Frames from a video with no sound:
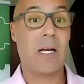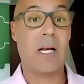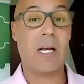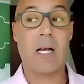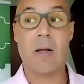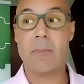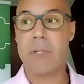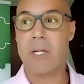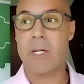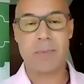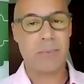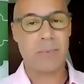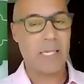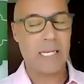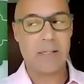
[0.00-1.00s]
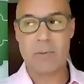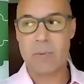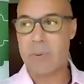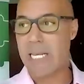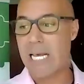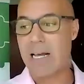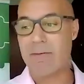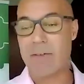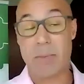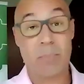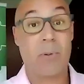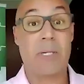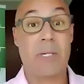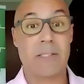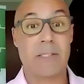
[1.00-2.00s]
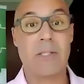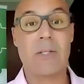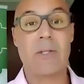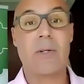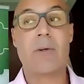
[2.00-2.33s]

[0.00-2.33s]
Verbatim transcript: um, you know, and we have employees